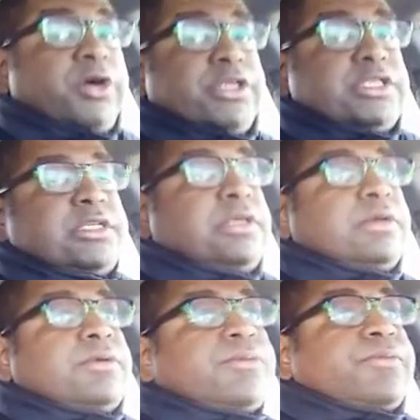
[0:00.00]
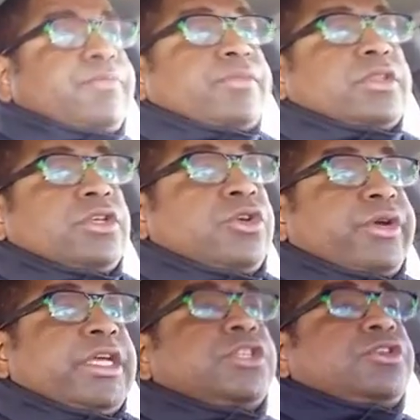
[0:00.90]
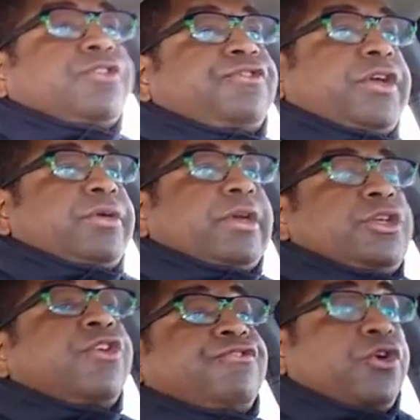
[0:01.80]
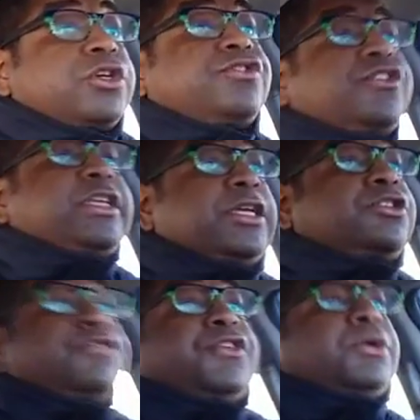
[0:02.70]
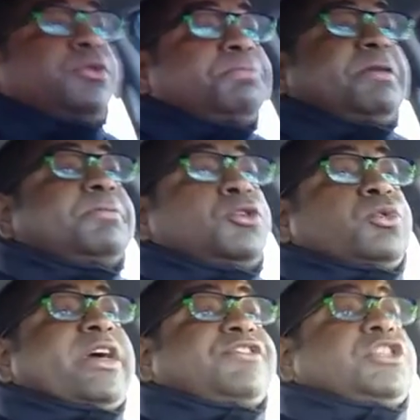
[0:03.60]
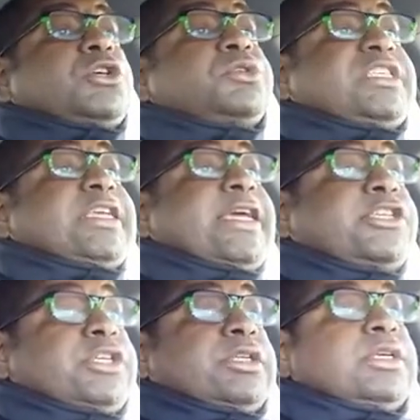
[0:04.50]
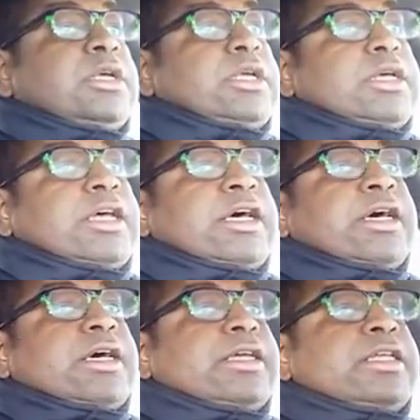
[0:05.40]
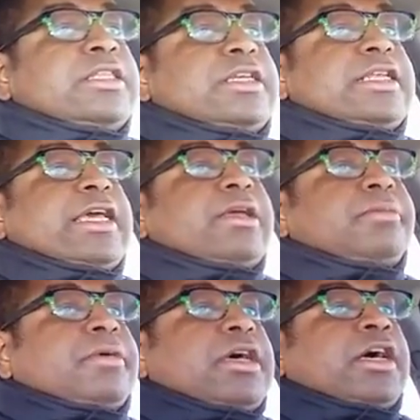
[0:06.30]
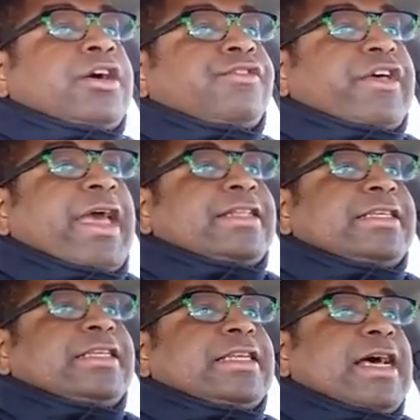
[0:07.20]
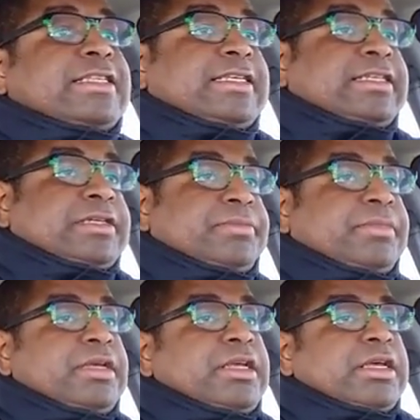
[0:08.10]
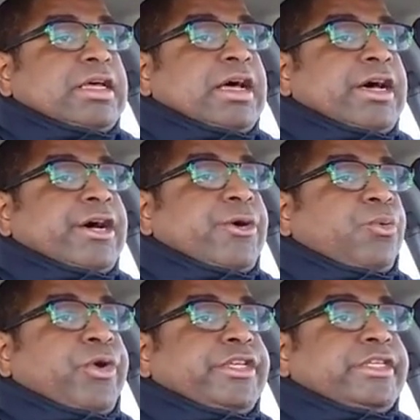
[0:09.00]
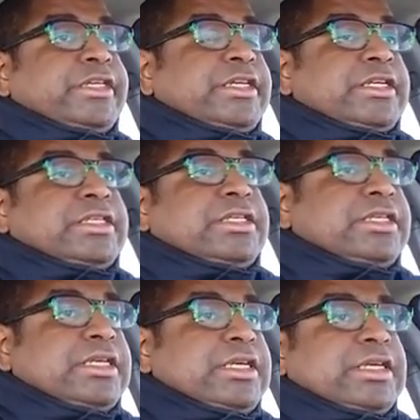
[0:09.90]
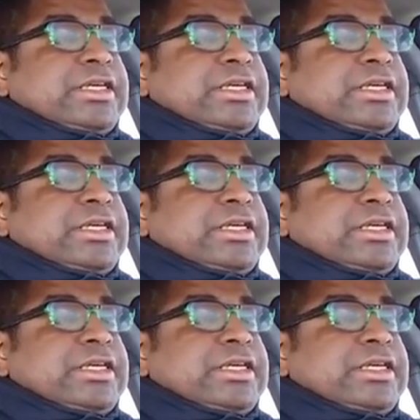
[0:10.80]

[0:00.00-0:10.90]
force. You're forcefully interfering with people's right of association in the name of anti-Nazism, which is